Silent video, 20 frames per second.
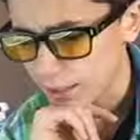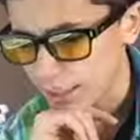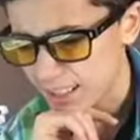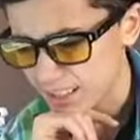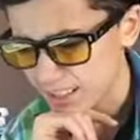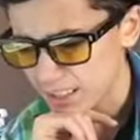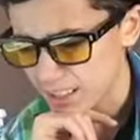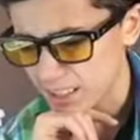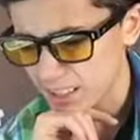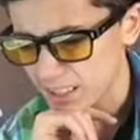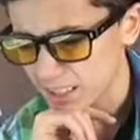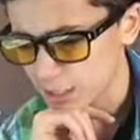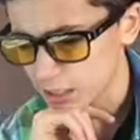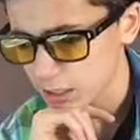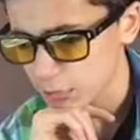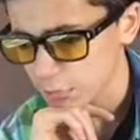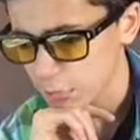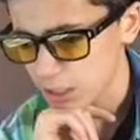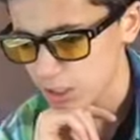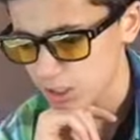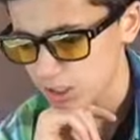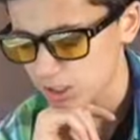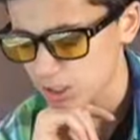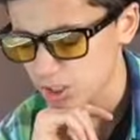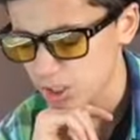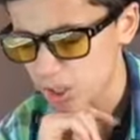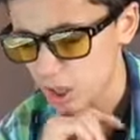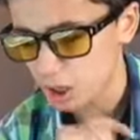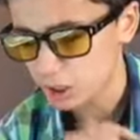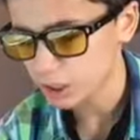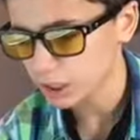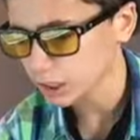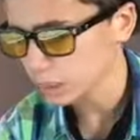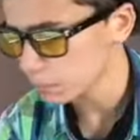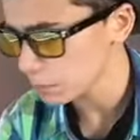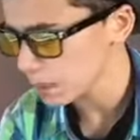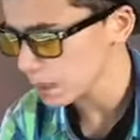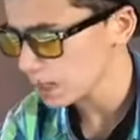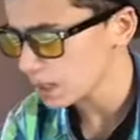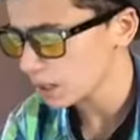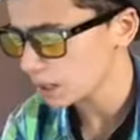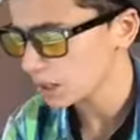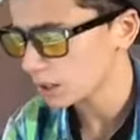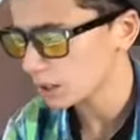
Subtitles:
Has this kid been stalking me?